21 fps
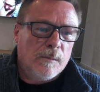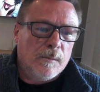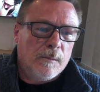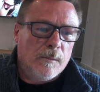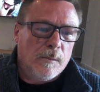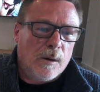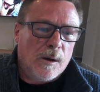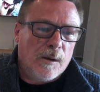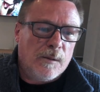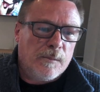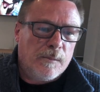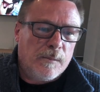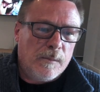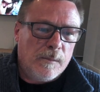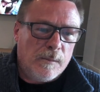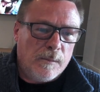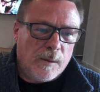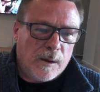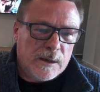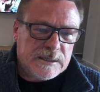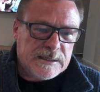
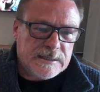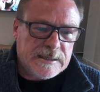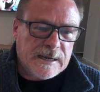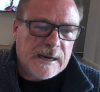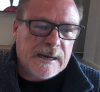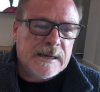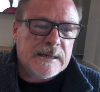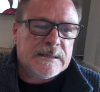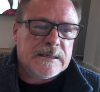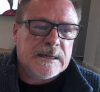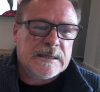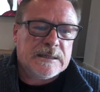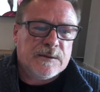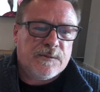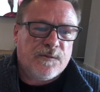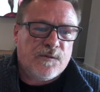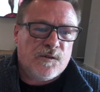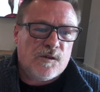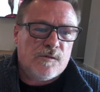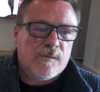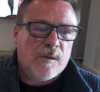my status as a
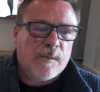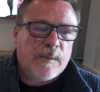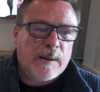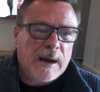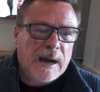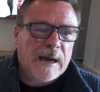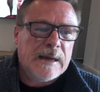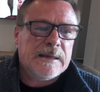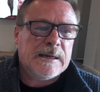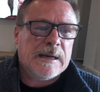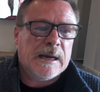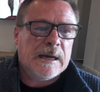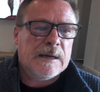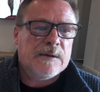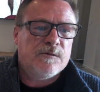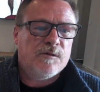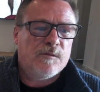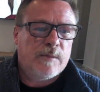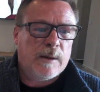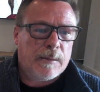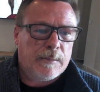former partner of
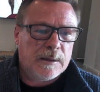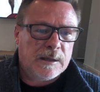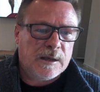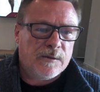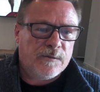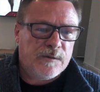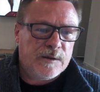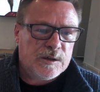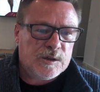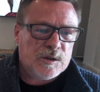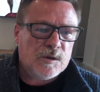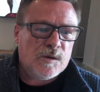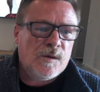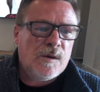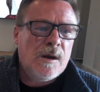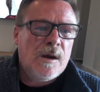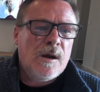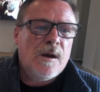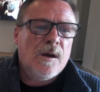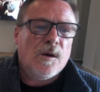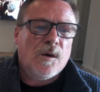a public official
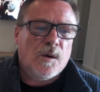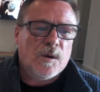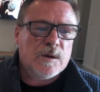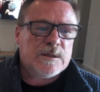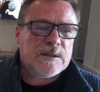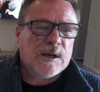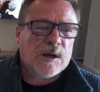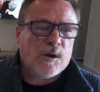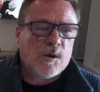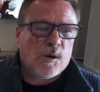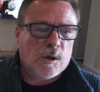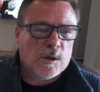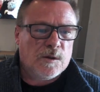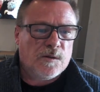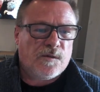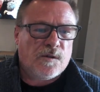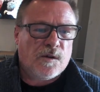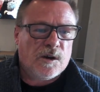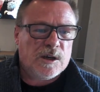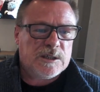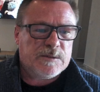also
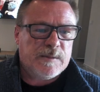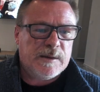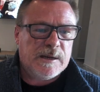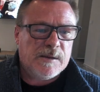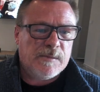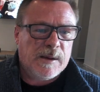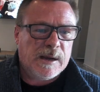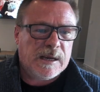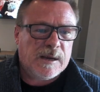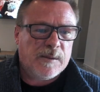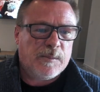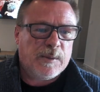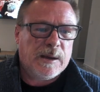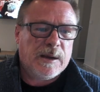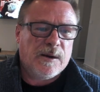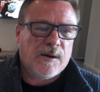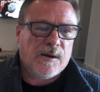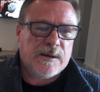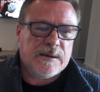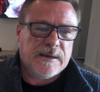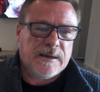qualifies me to make a
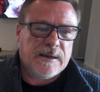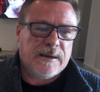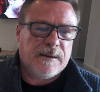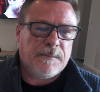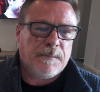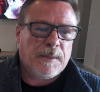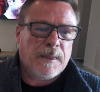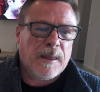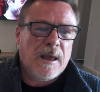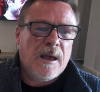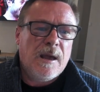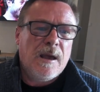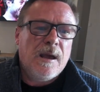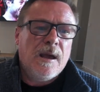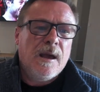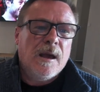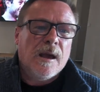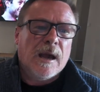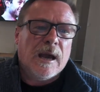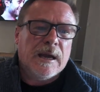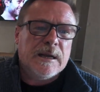PID.
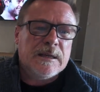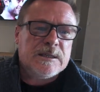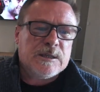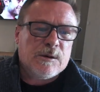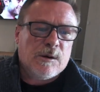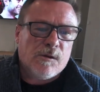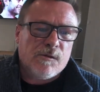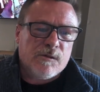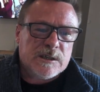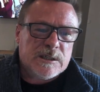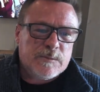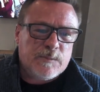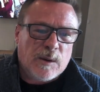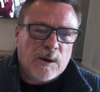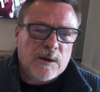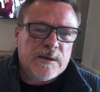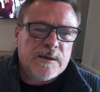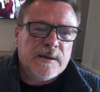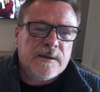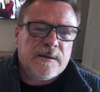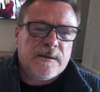And so I
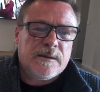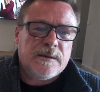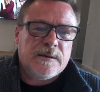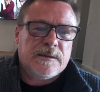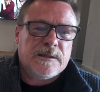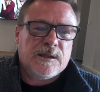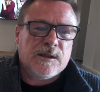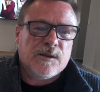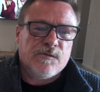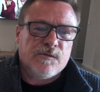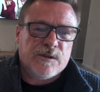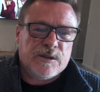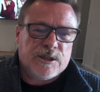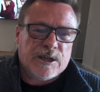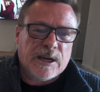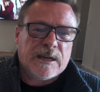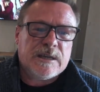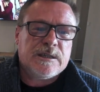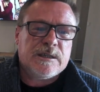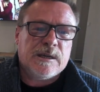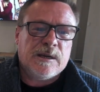responded to the
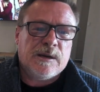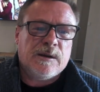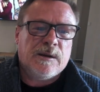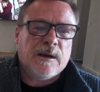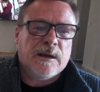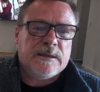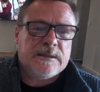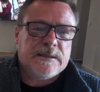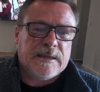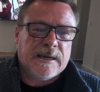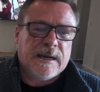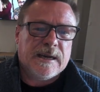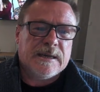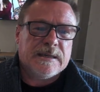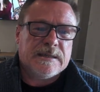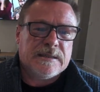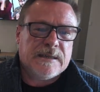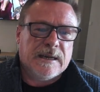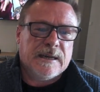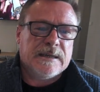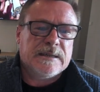rejection at
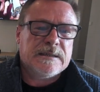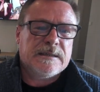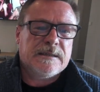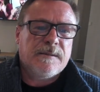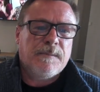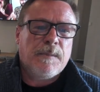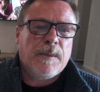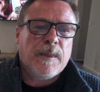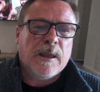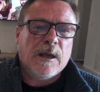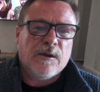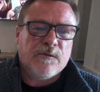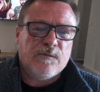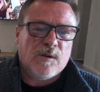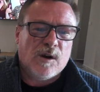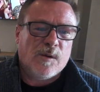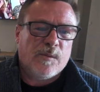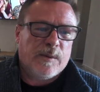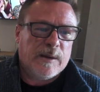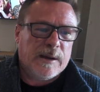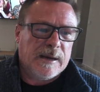DSS of
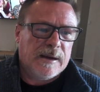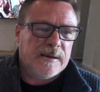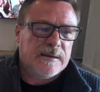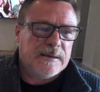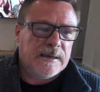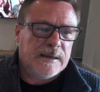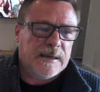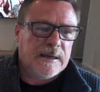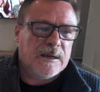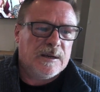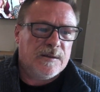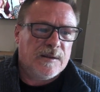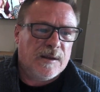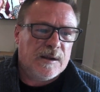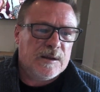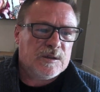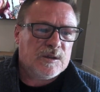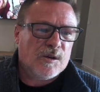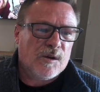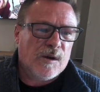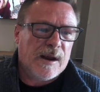my PID on
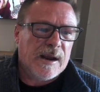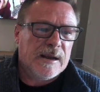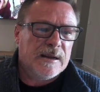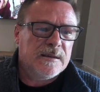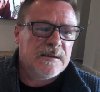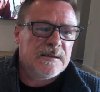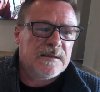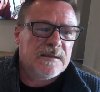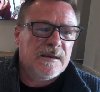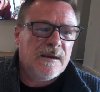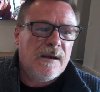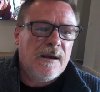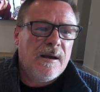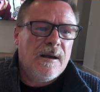those grounds,